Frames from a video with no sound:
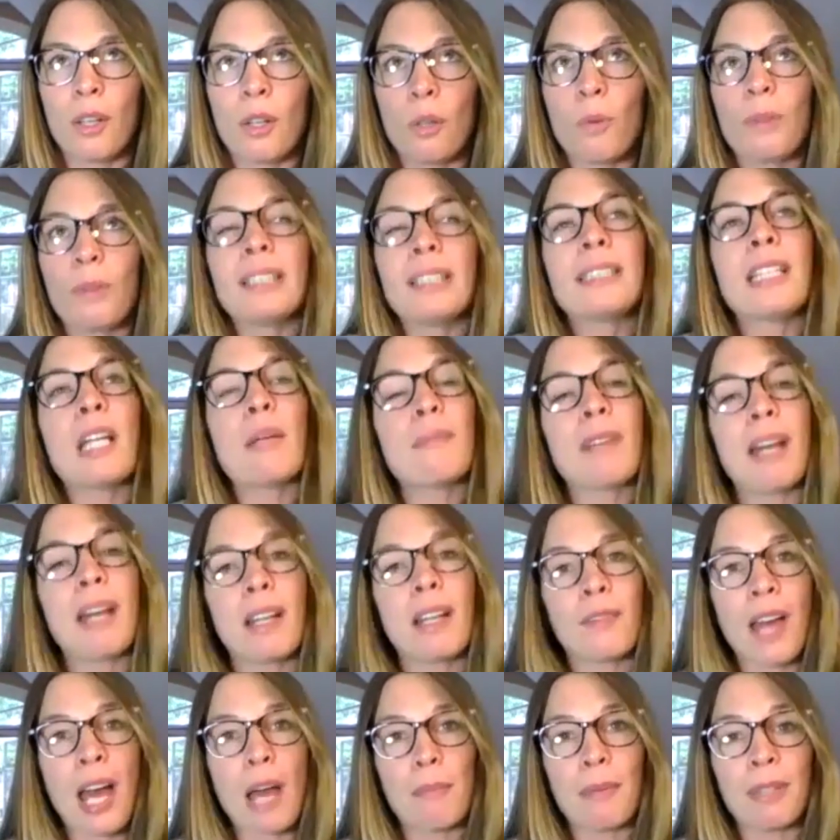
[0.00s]
with the same kind
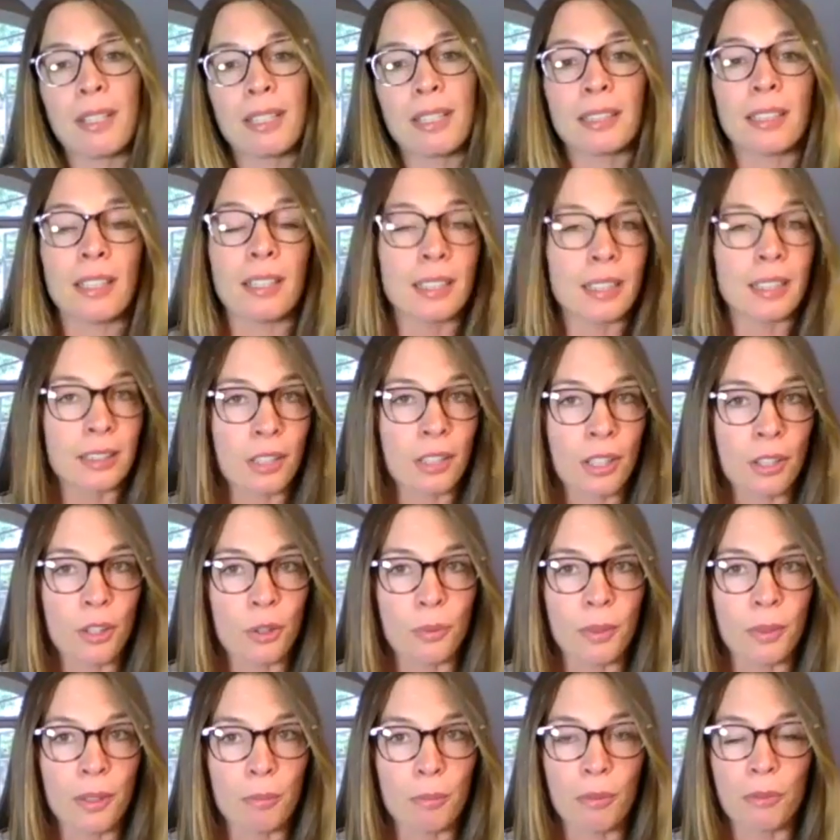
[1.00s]
of happiness that it
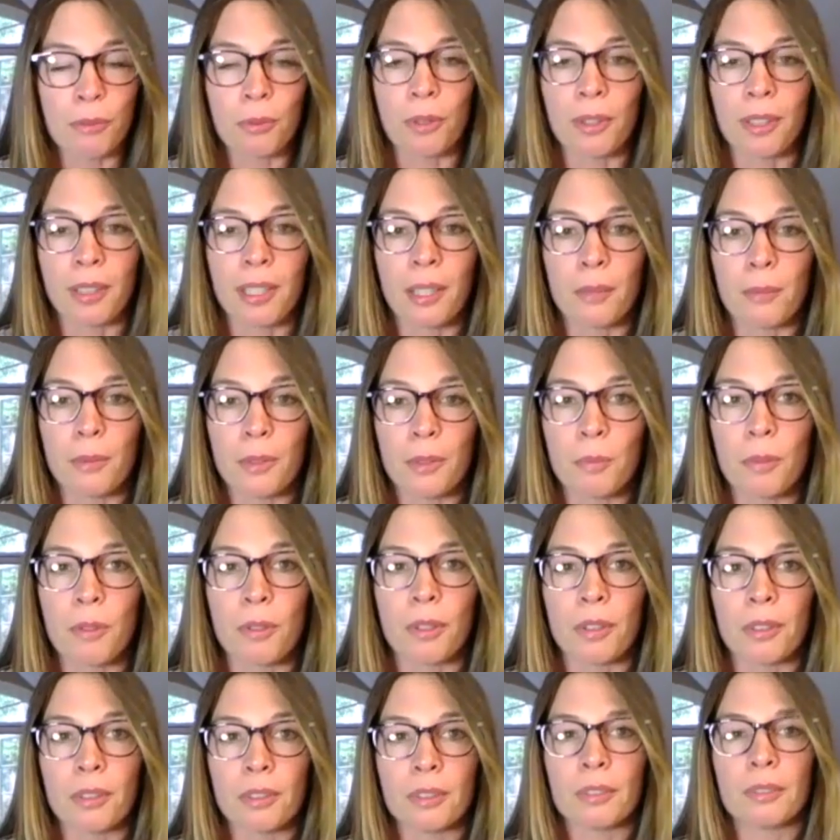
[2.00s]
started with before the kid was
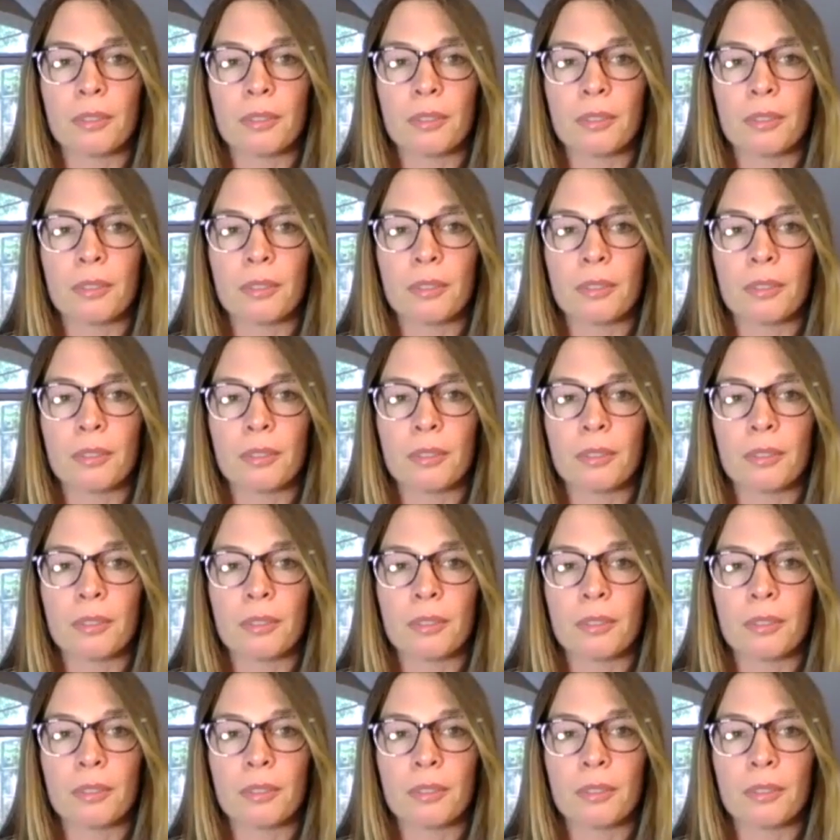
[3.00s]
born.